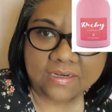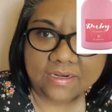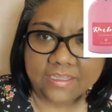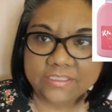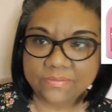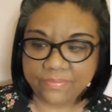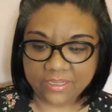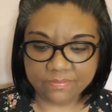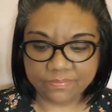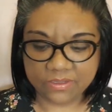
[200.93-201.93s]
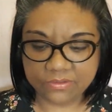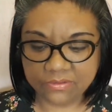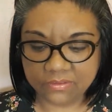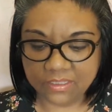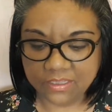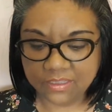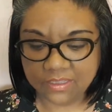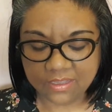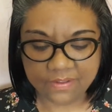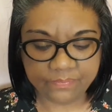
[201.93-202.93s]
Nice pink bottle.
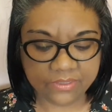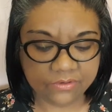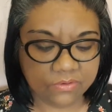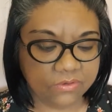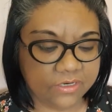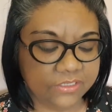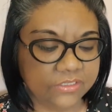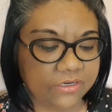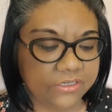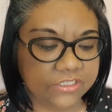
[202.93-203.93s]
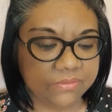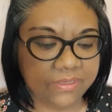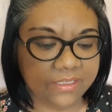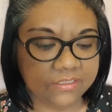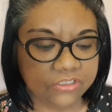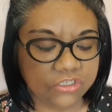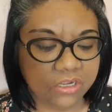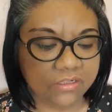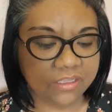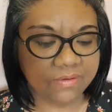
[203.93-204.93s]
Main accords are sweet,
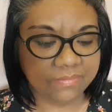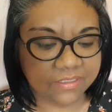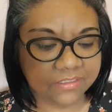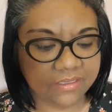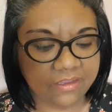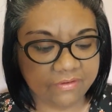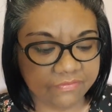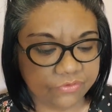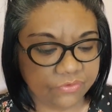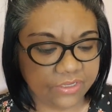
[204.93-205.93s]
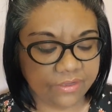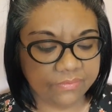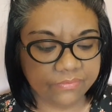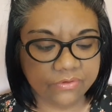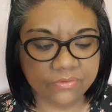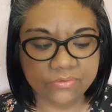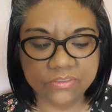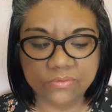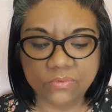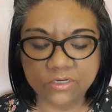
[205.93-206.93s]
chocolate, musky, fruity,
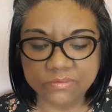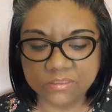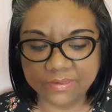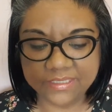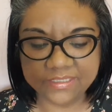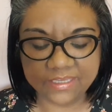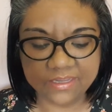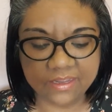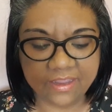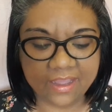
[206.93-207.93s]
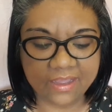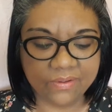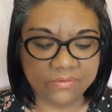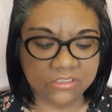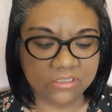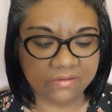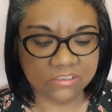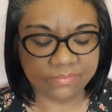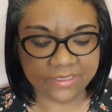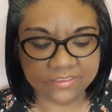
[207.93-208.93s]
rose, warm, spicy, cacao,
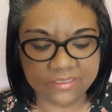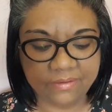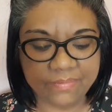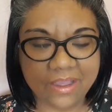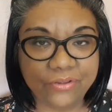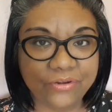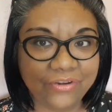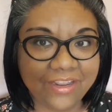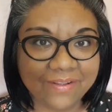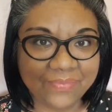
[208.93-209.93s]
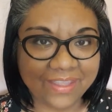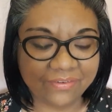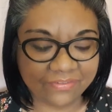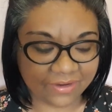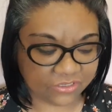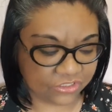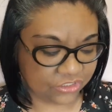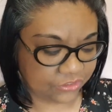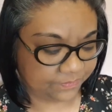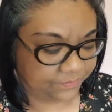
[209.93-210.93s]
soft, spicy, powdery, and
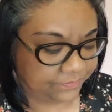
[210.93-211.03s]
fresh.